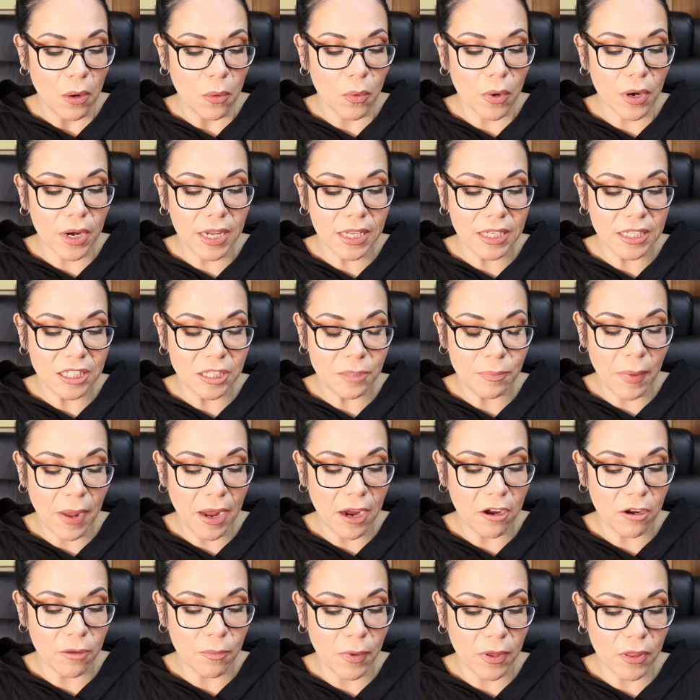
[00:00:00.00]
We're
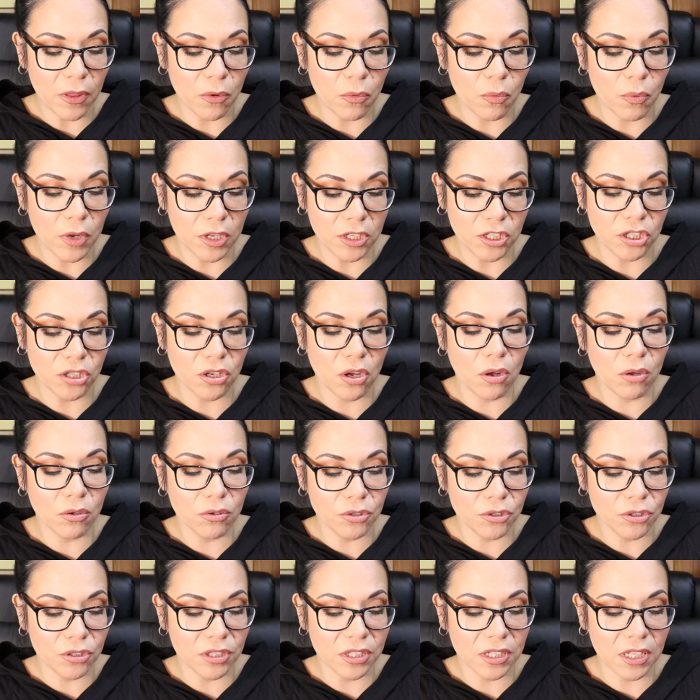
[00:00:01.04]
inspired by the rich
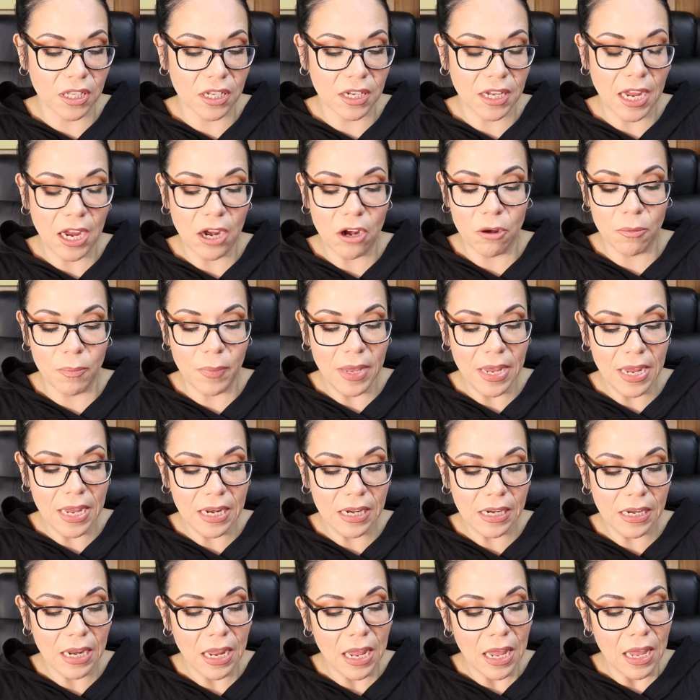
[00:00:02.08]
cultures of the
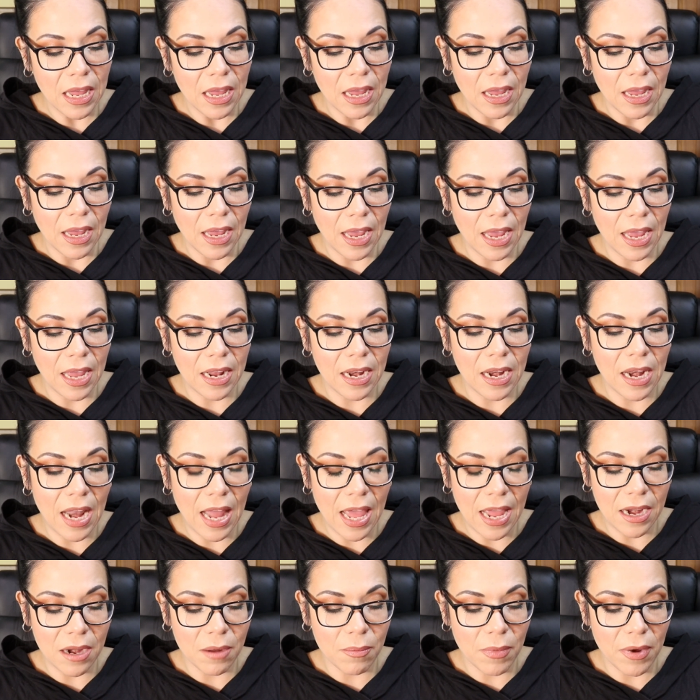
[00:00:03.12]
Caribbean and
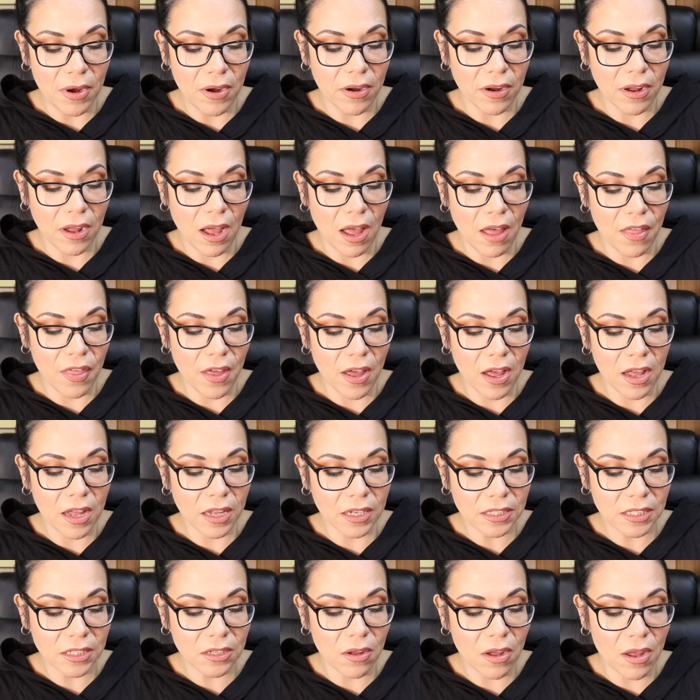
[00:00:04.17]
Latin America, the
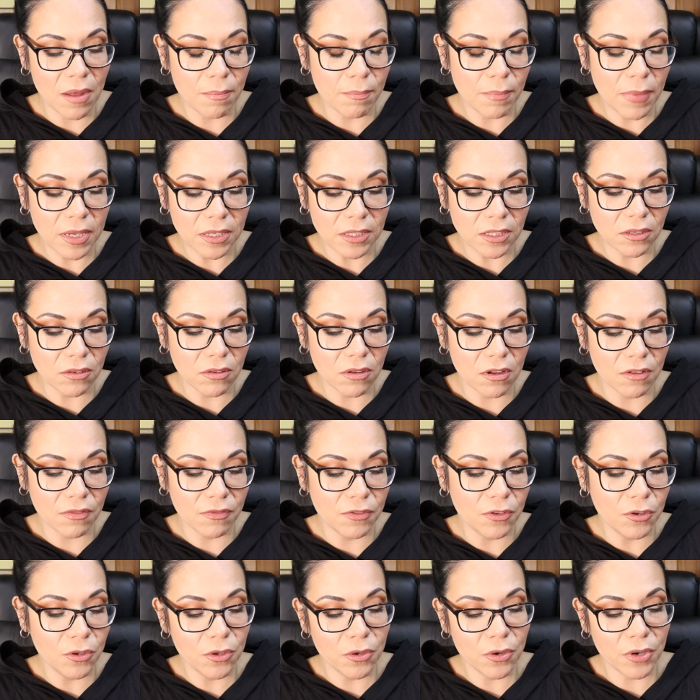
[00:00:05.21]
hustle and bustle
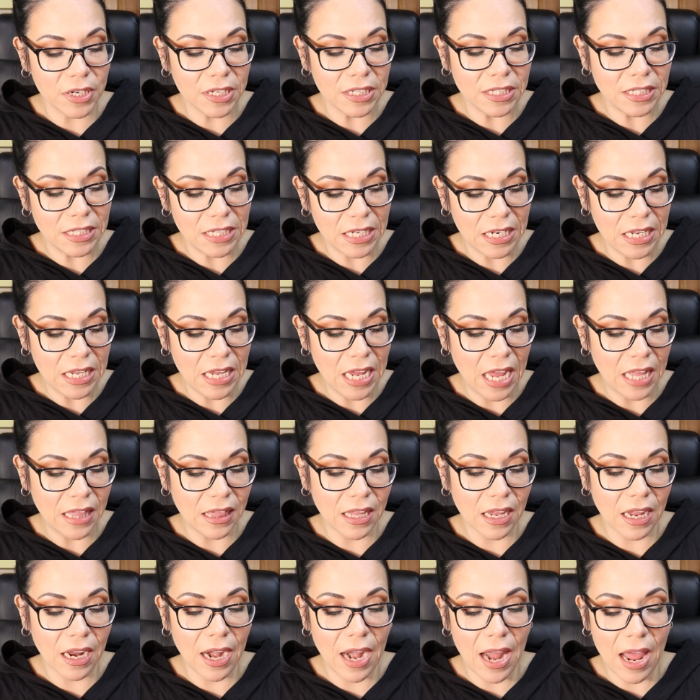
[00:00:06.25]
of New York City, and
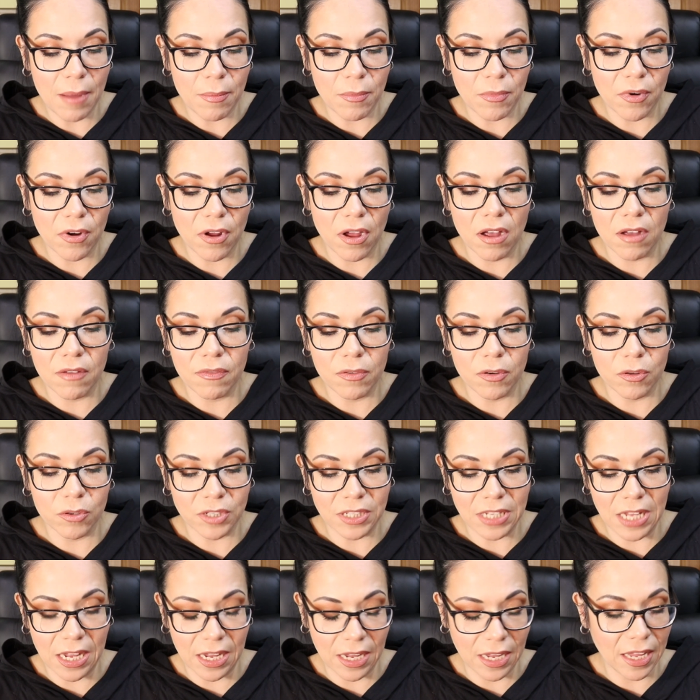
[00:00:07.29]
the glamour of
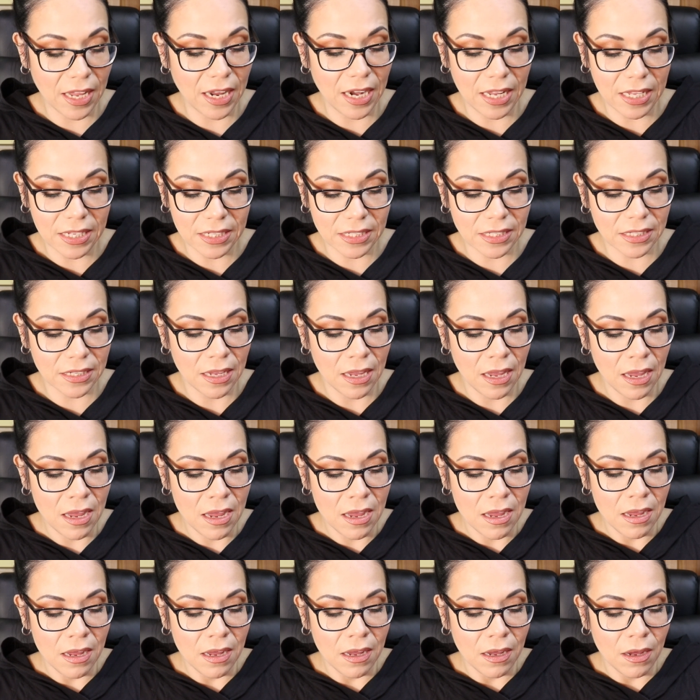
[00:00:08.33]
Los Angeles.
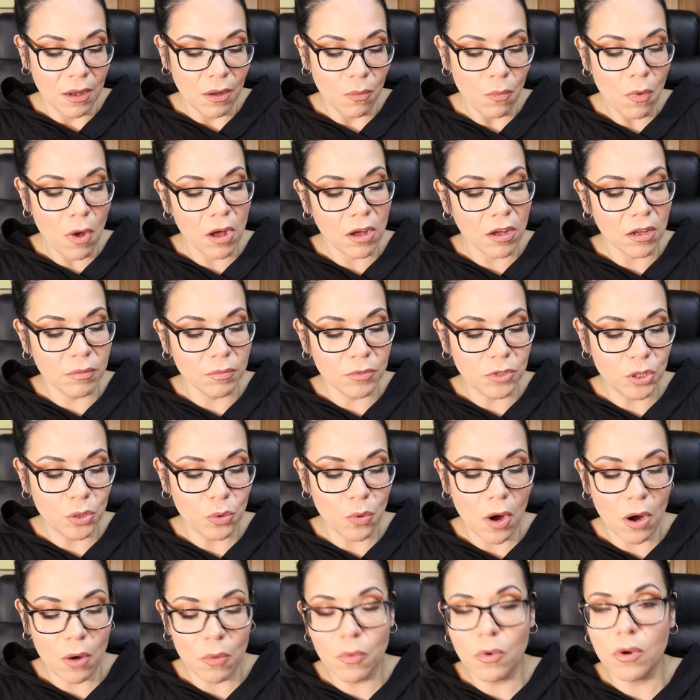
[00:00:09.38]
Welcome
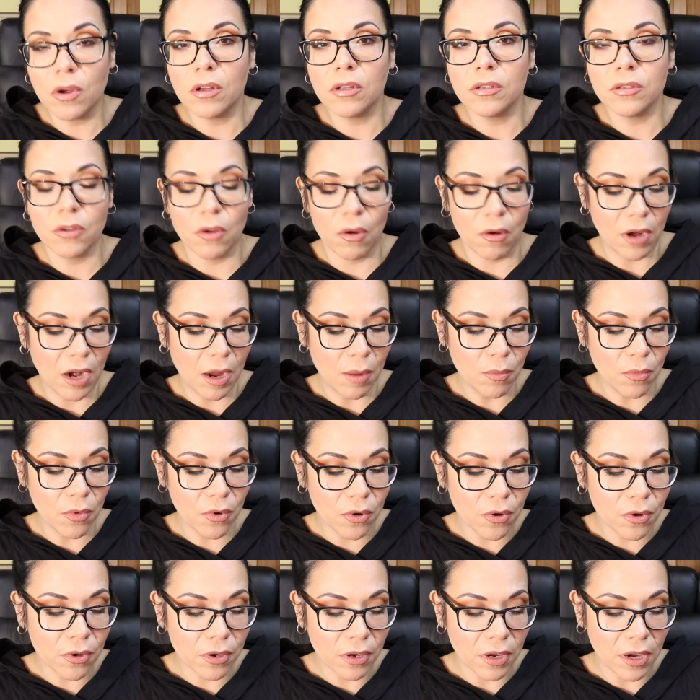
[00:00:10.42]
to our world, con
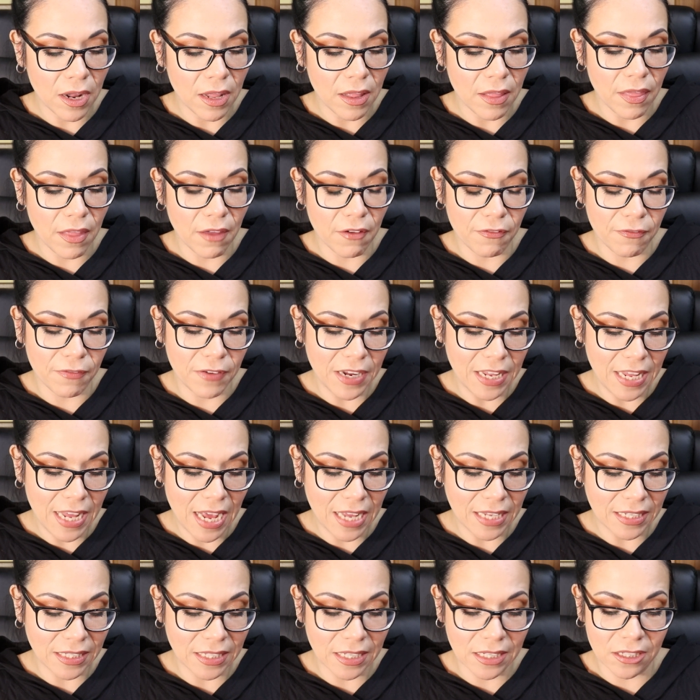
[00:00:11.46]
amor, the
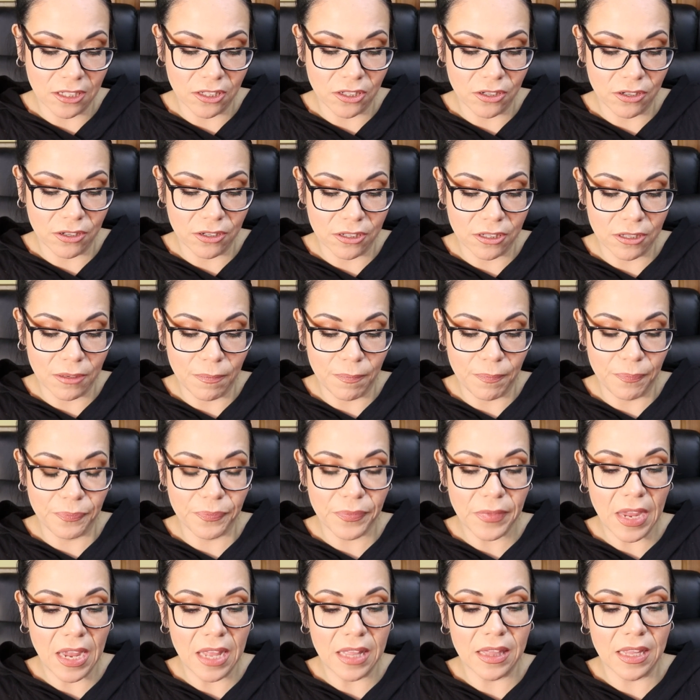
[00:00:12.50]
Frías sisters.
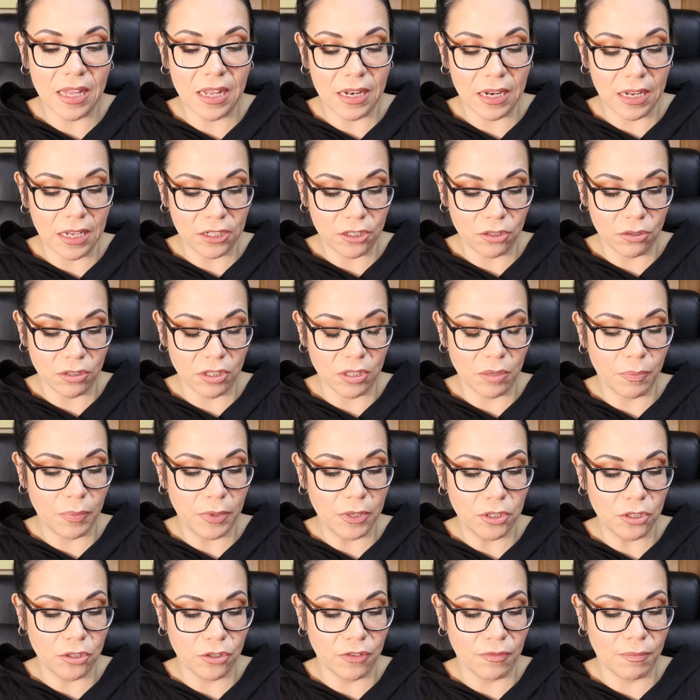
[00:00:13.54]
And then it shows a
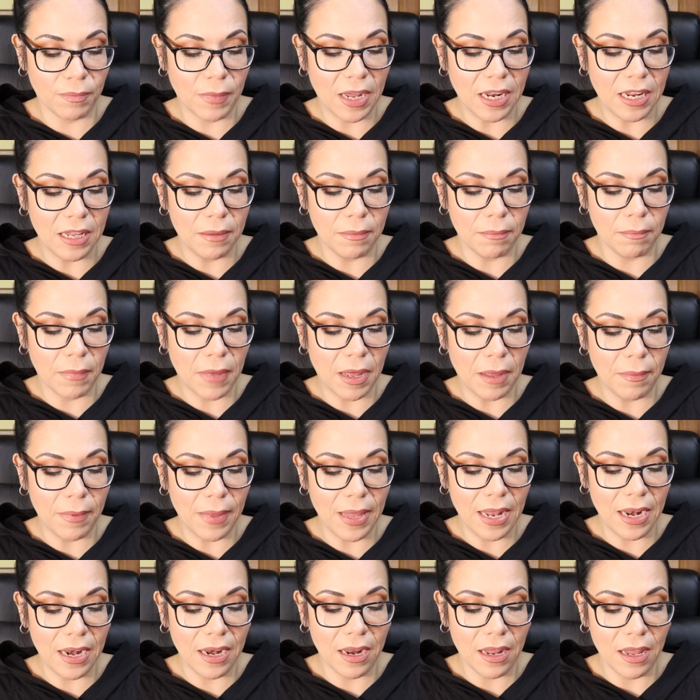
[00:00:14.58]
picture of Mari,
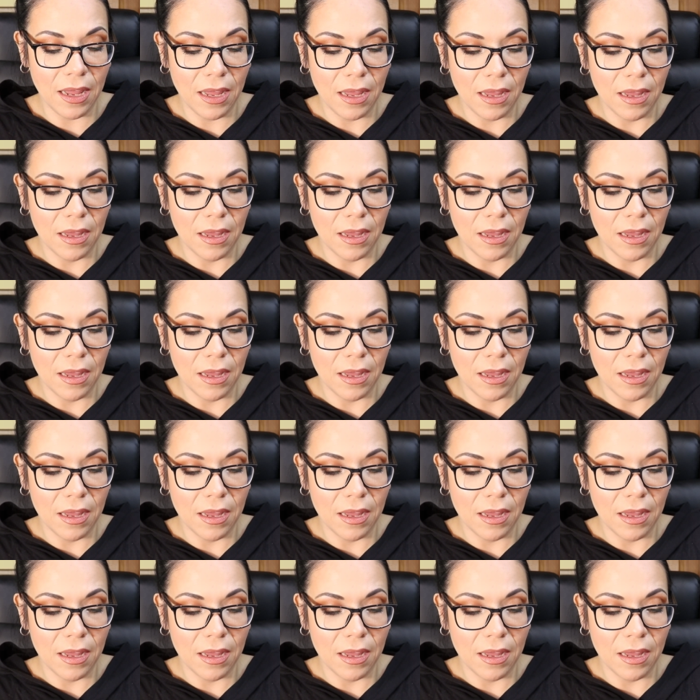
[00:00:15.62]
Mabel,